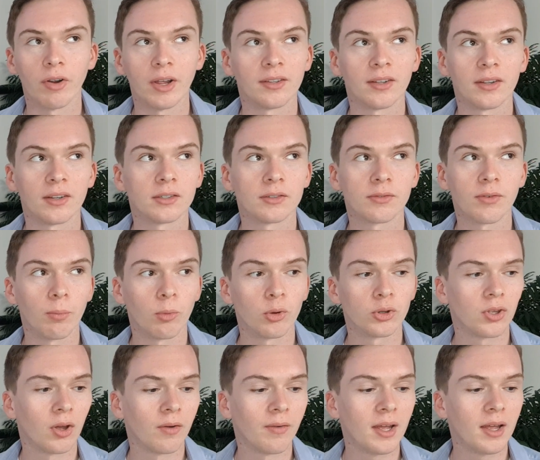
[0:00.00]
ratings for
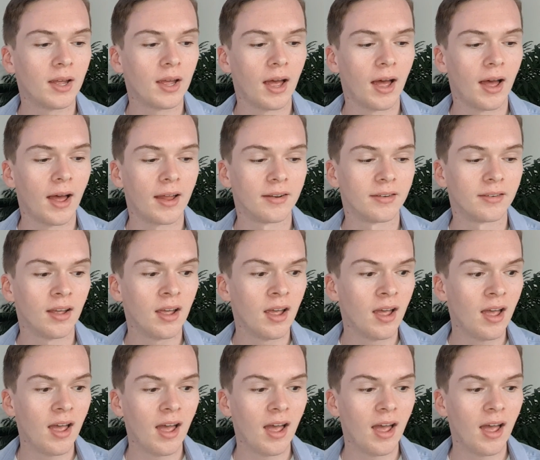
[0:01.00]
most of it, and